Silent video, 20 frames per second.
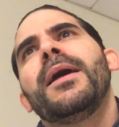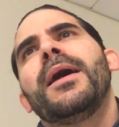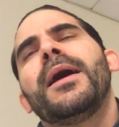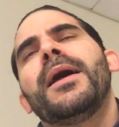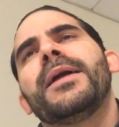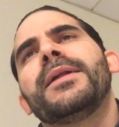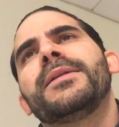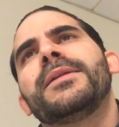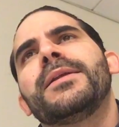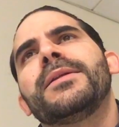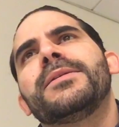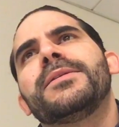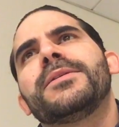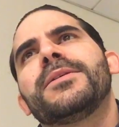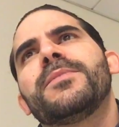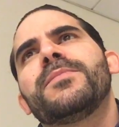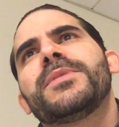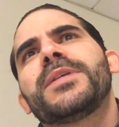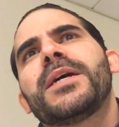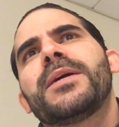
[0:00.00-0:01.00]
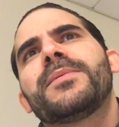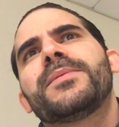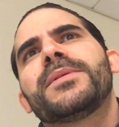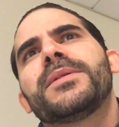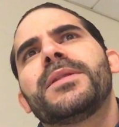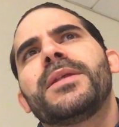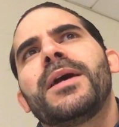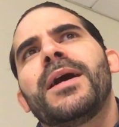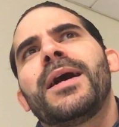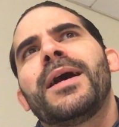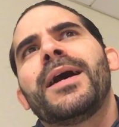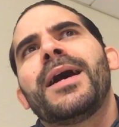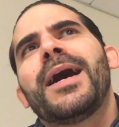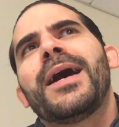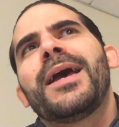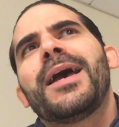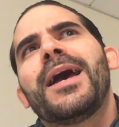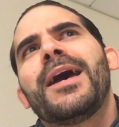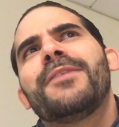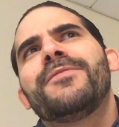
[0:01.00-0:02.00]
And sometimes I
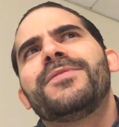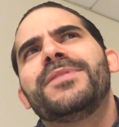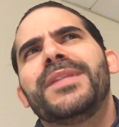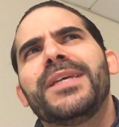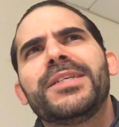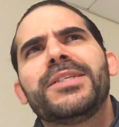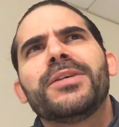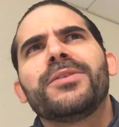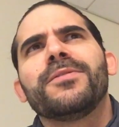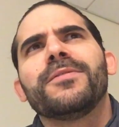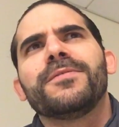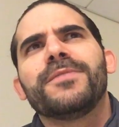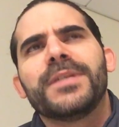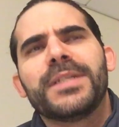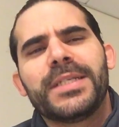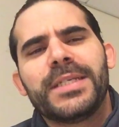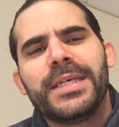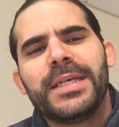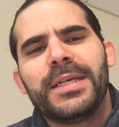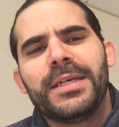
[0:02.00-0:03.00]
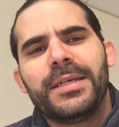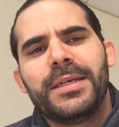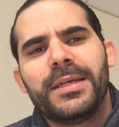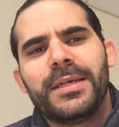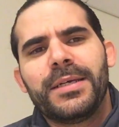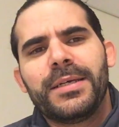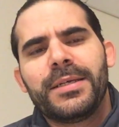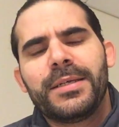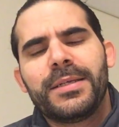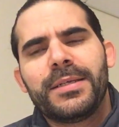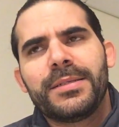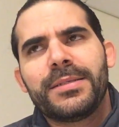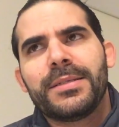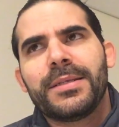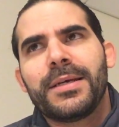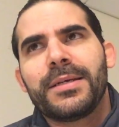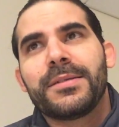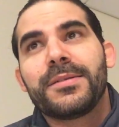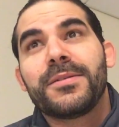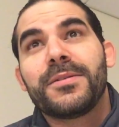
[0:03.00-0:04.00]
have digital fatigue. It's
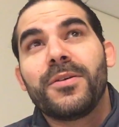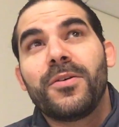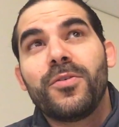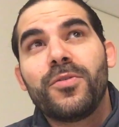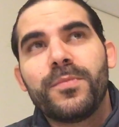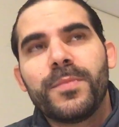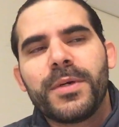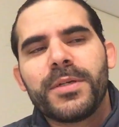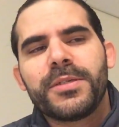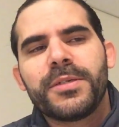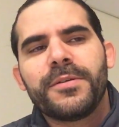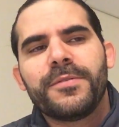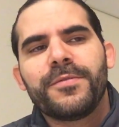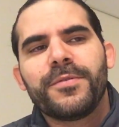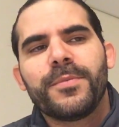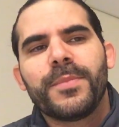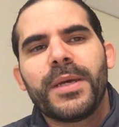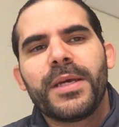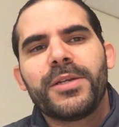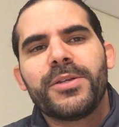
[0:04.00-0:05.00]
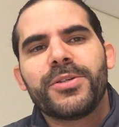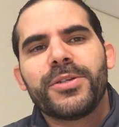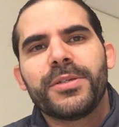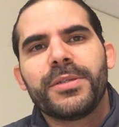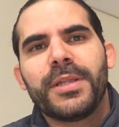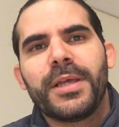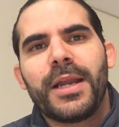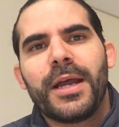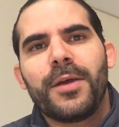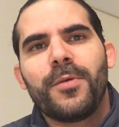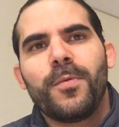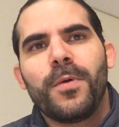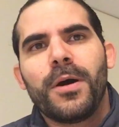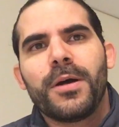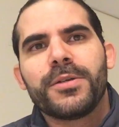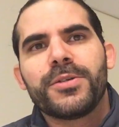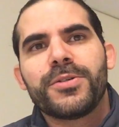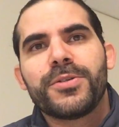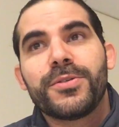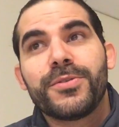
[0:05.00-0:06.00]
like so much information that I
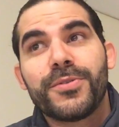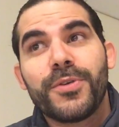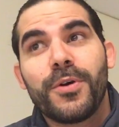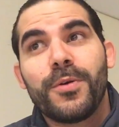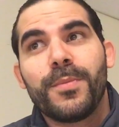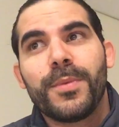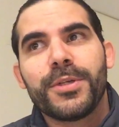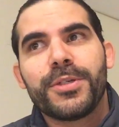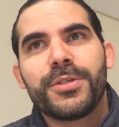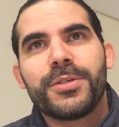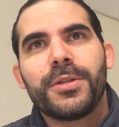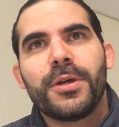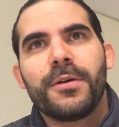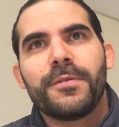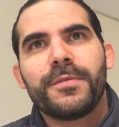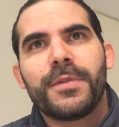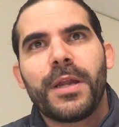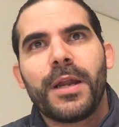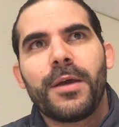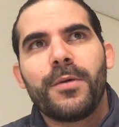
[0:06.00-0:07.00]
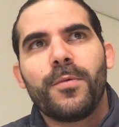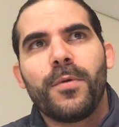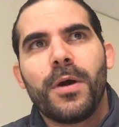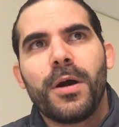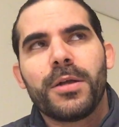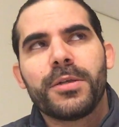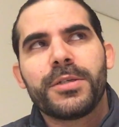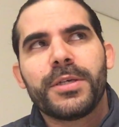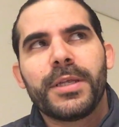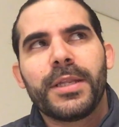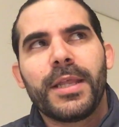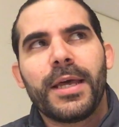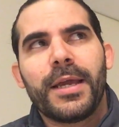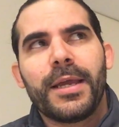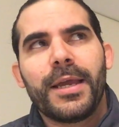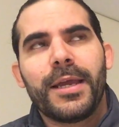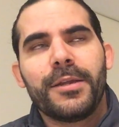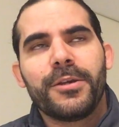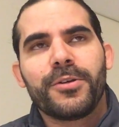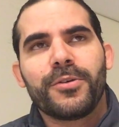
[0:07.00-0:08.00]
watch, so much stuff that I watch and I
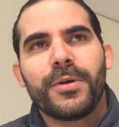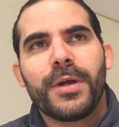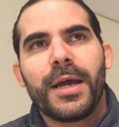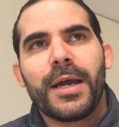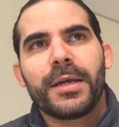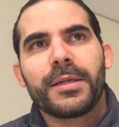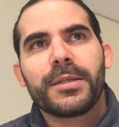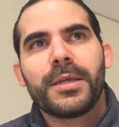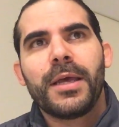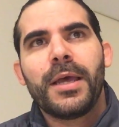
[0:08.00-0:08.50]
interact.